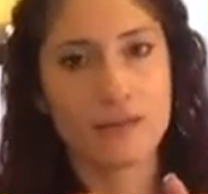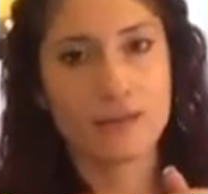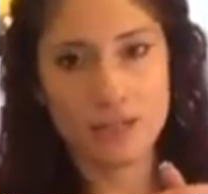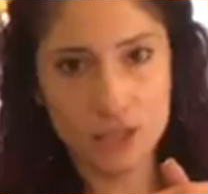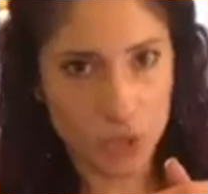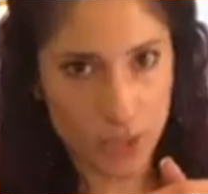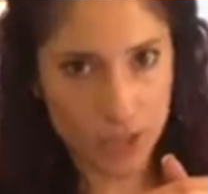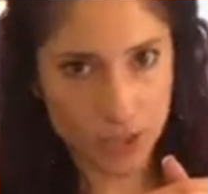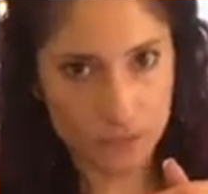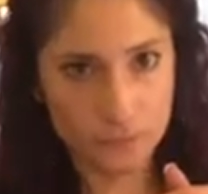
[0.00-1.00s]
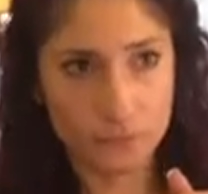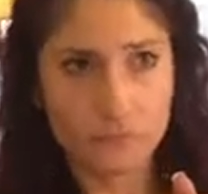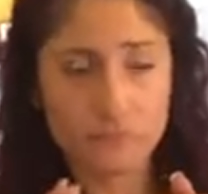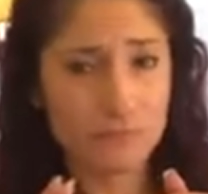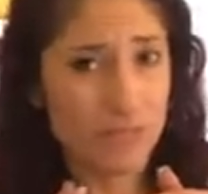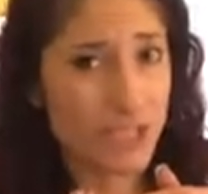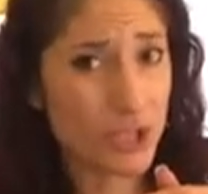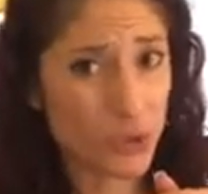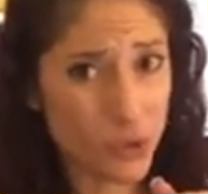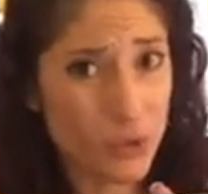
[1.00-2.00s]
the situation.
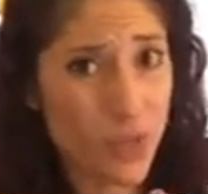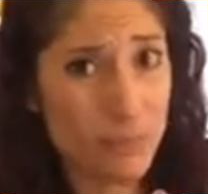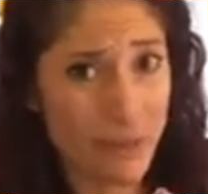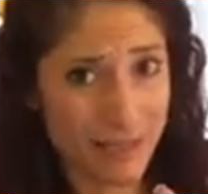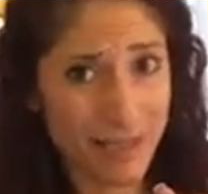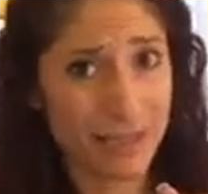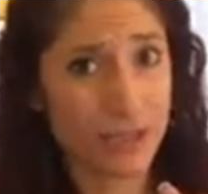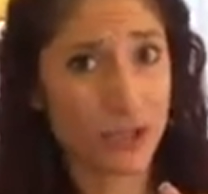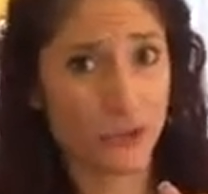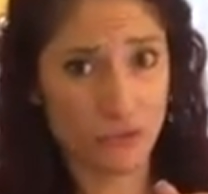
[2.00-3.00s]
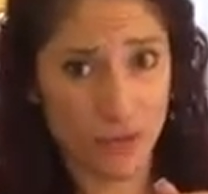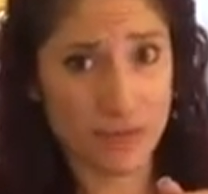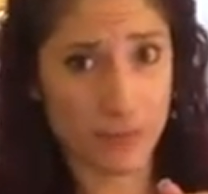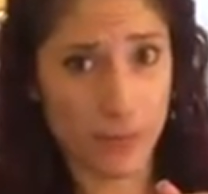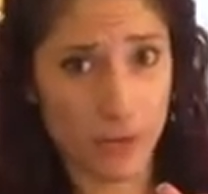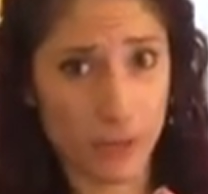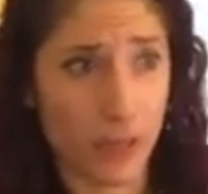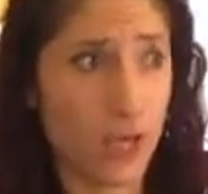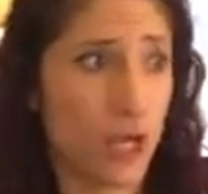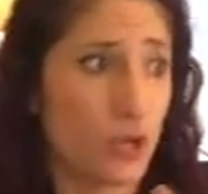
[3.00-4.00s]
You do that by telling your friend about
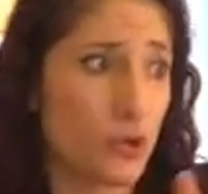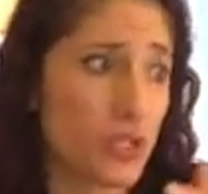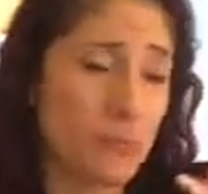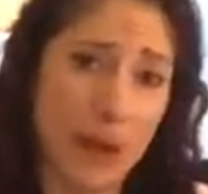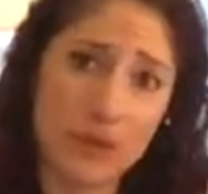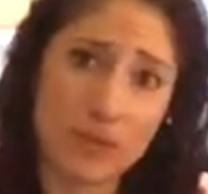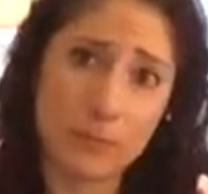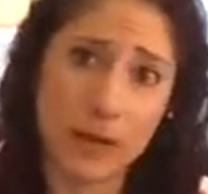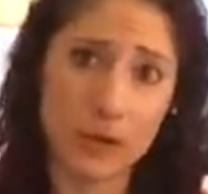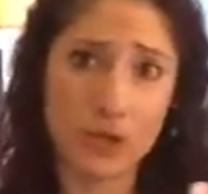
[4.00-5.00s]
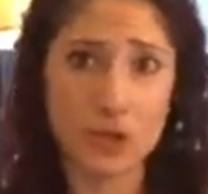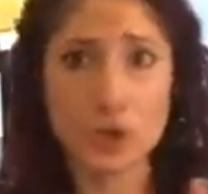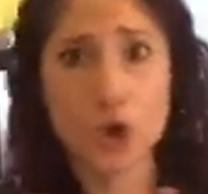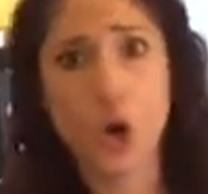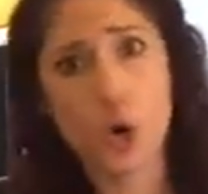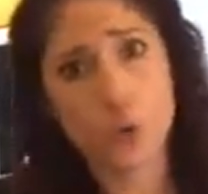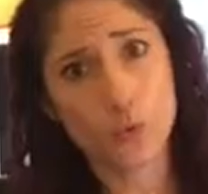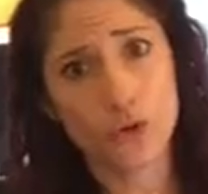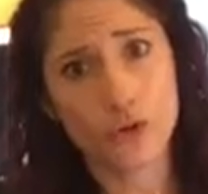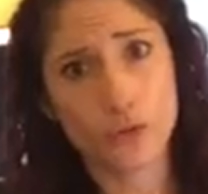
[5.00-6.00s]
it, your spouse about it, your
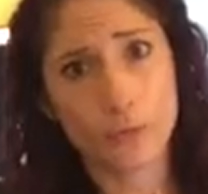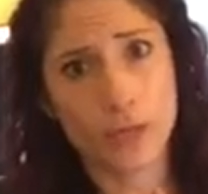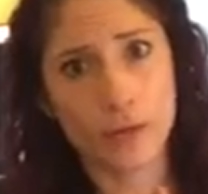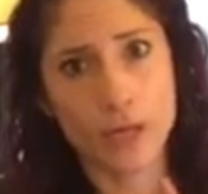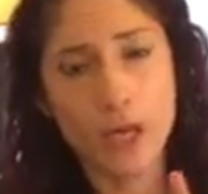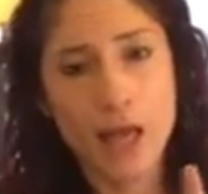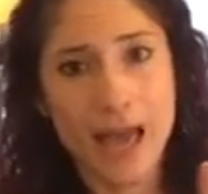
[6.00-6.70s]
coworker about it.